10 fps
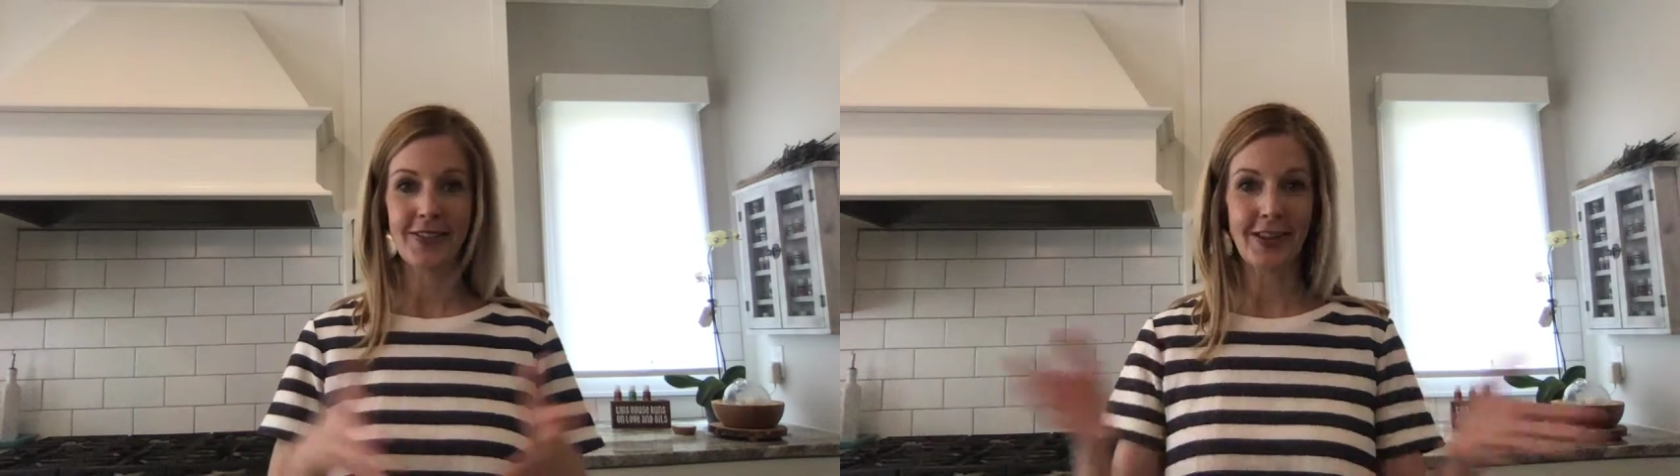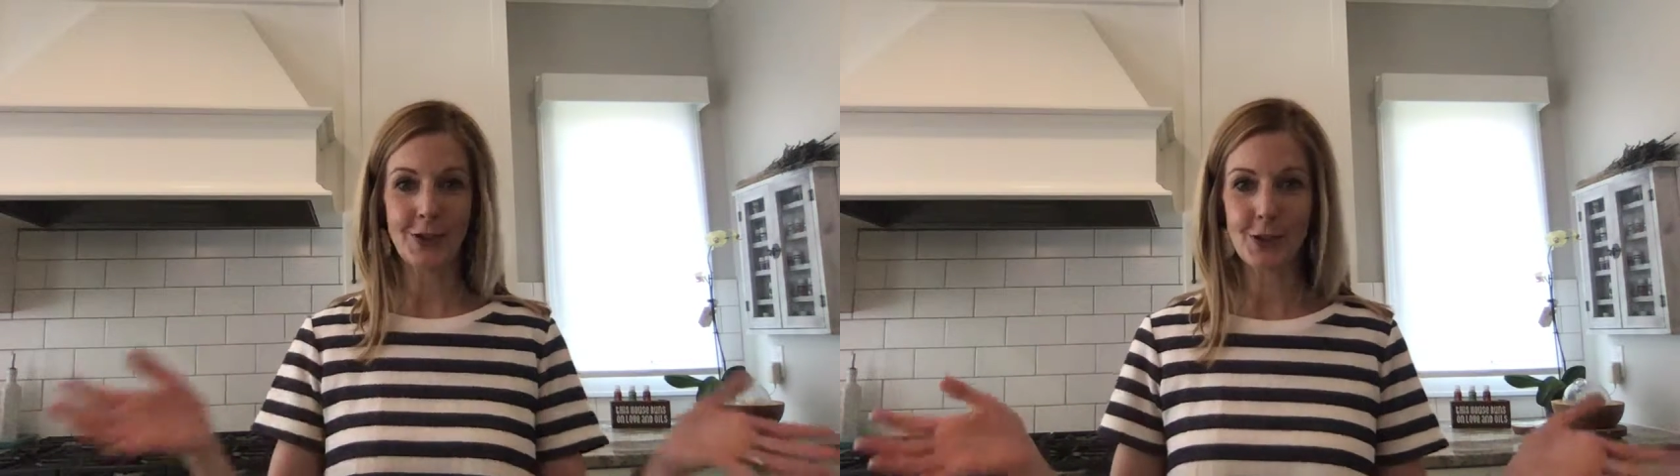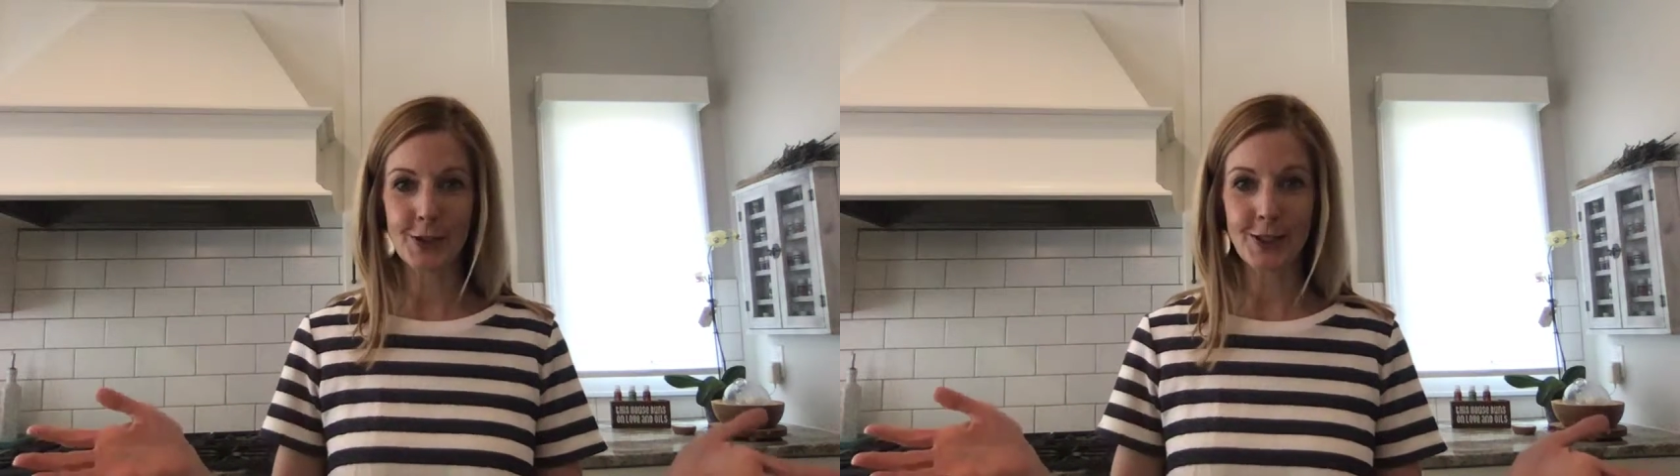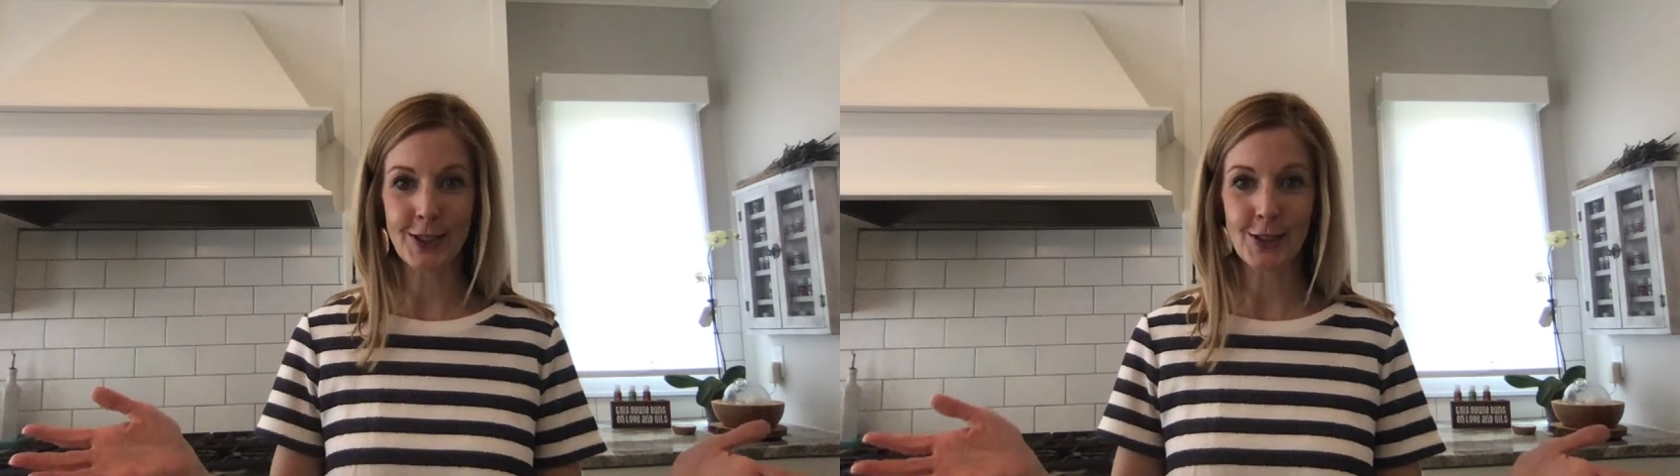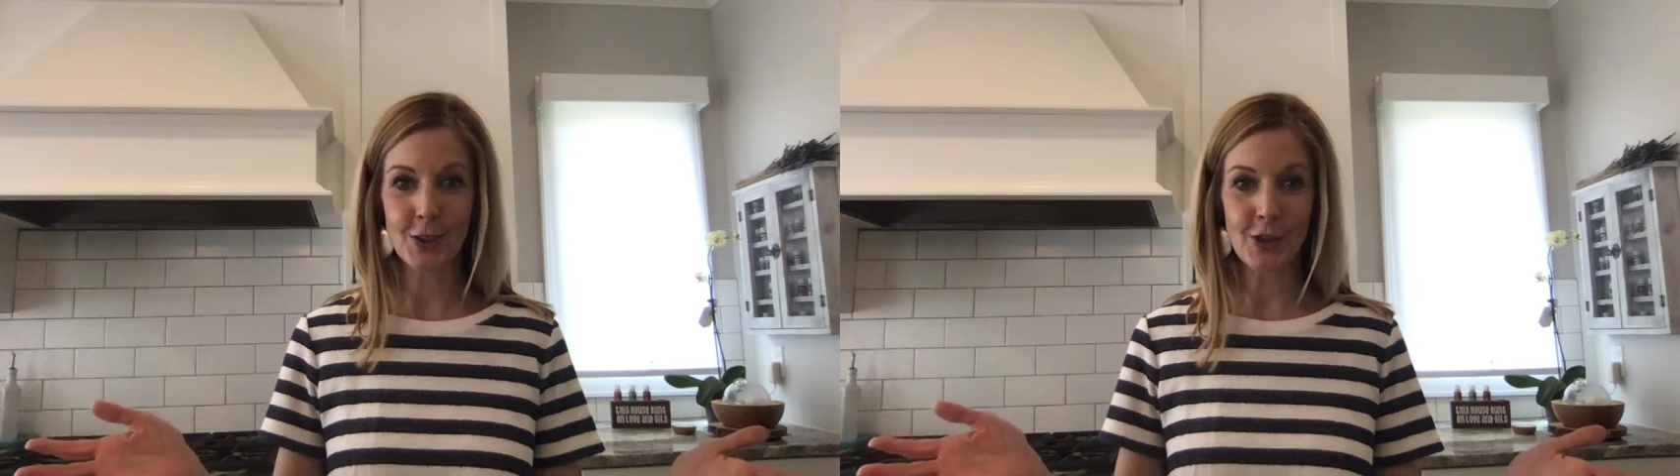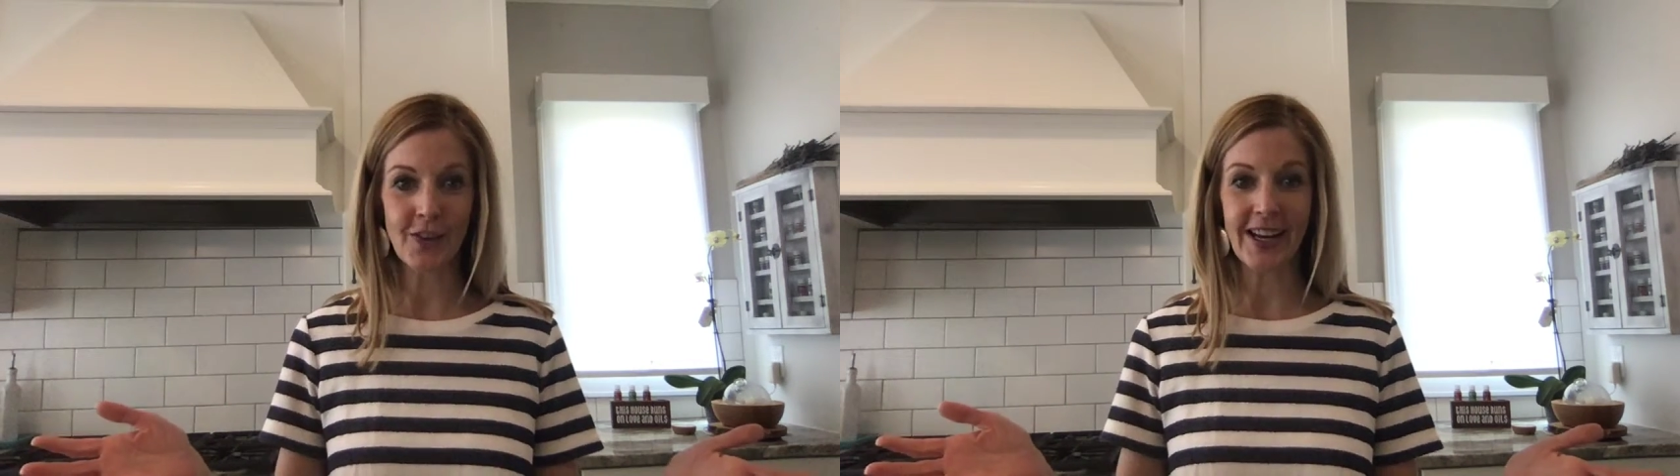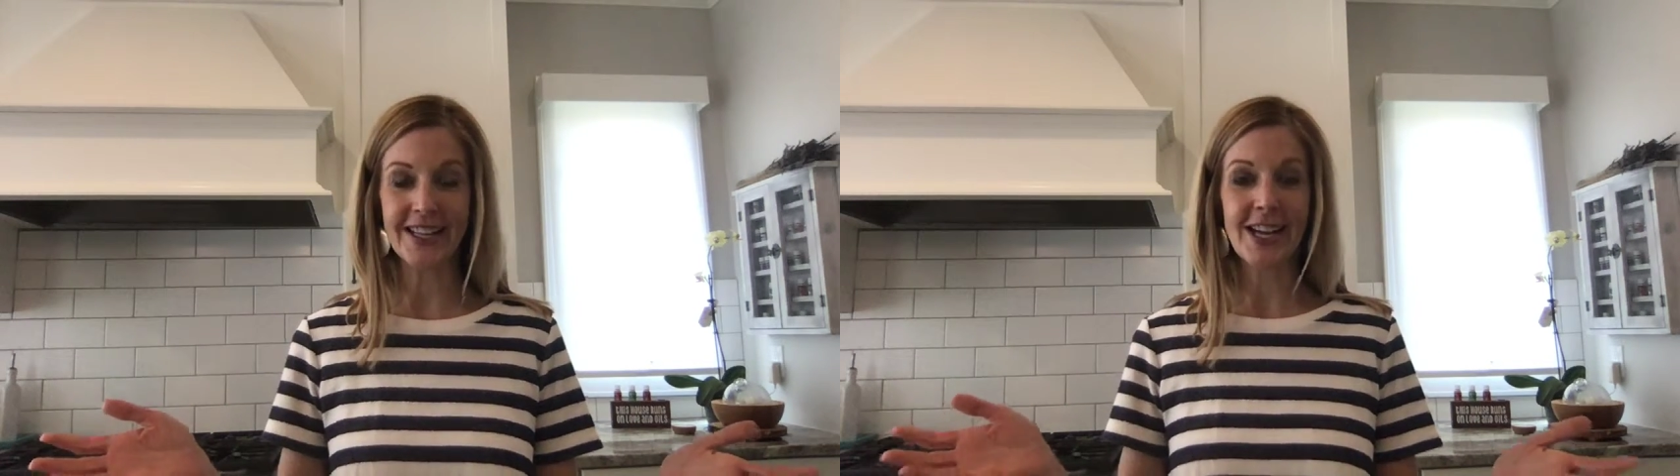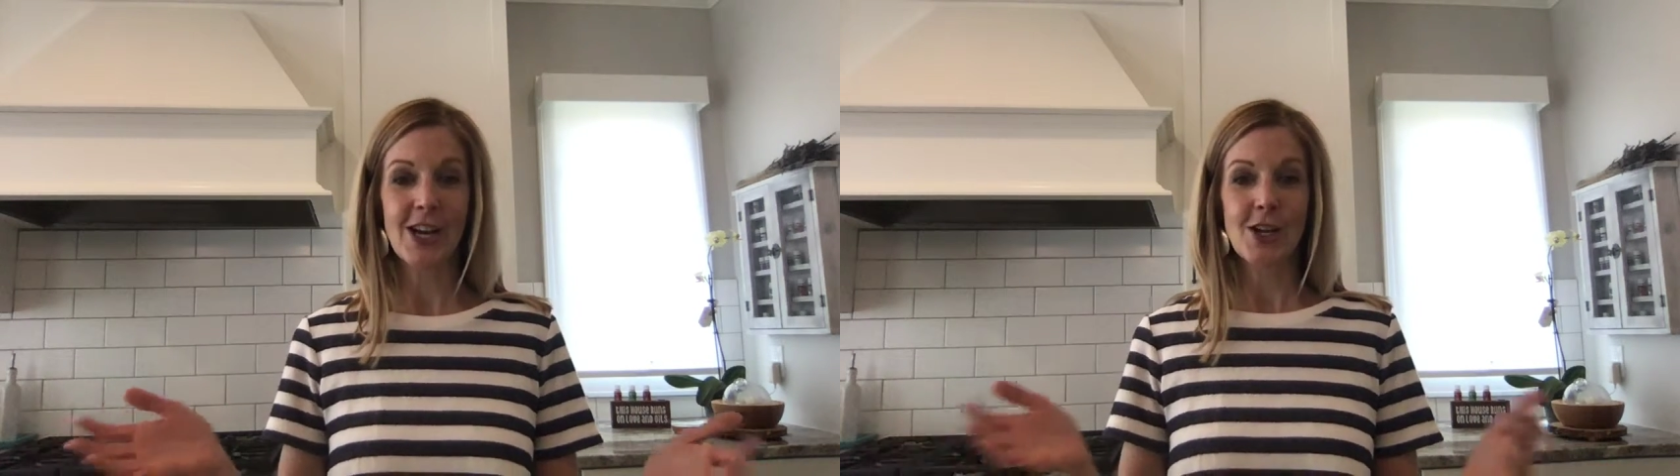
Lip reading: then you're just gonna serve it.